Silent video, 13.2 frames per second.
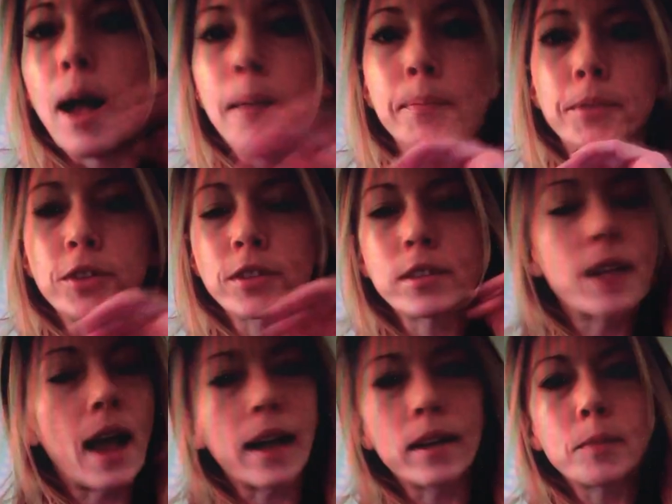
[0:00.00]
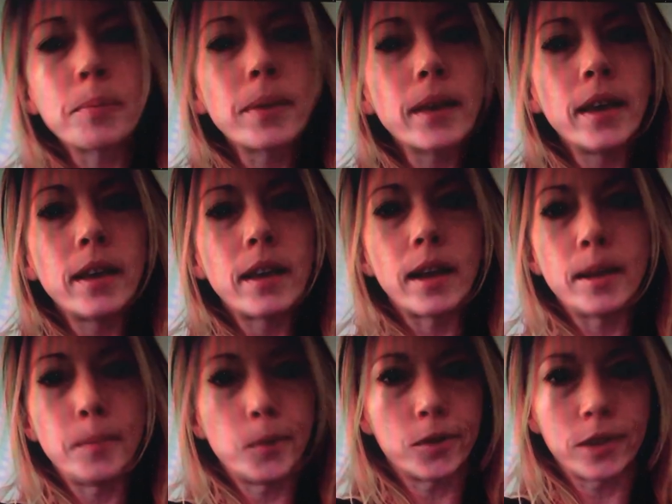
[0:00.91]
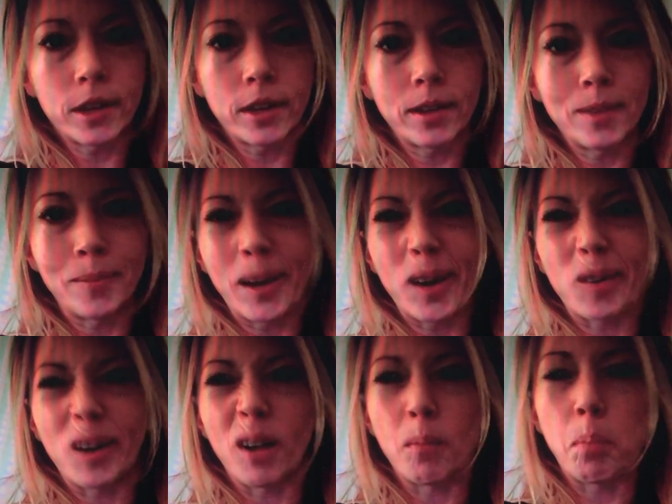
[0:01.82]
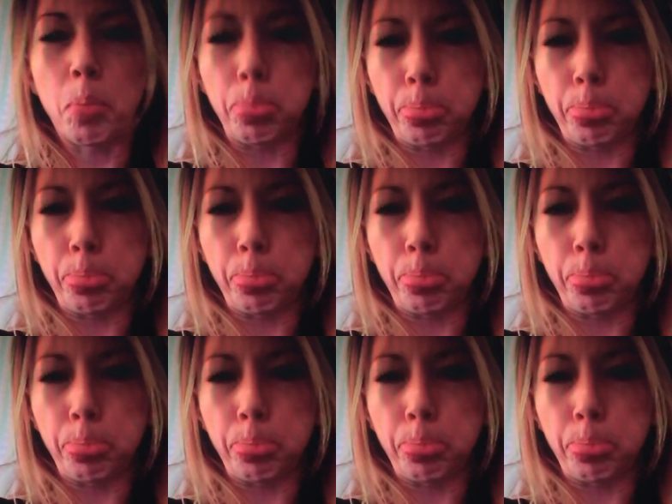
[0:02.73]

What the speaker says: I'm just not going to play any music in the background,